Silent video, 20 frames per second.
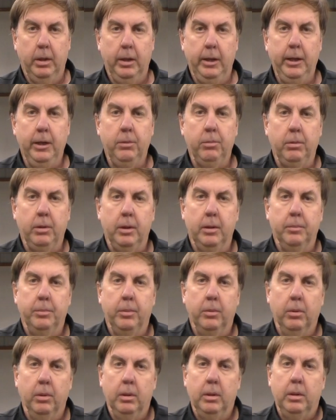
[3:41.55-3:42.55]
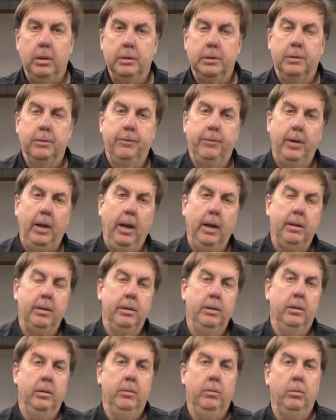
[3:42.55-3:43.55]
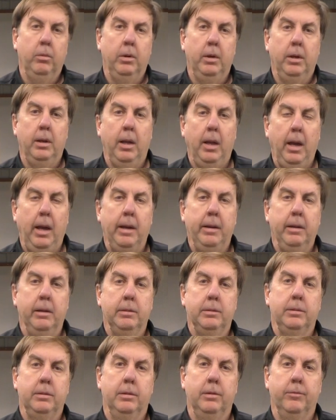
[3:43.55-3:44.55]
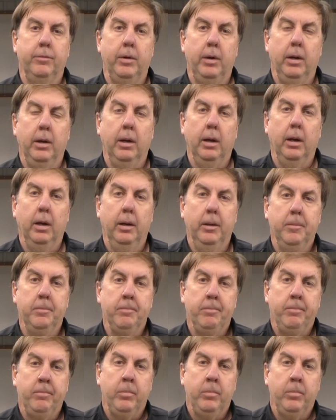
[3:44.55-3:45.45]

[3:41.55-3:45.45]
equally important is the fact that we're in attics that are very hot.